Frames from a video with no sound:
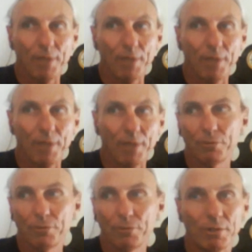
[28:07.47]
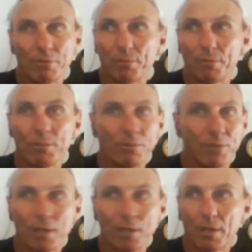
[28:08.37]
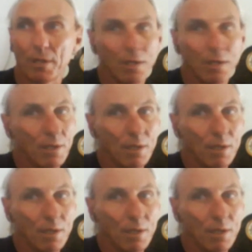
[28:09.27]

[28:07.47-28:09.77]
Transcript: also sound good for music,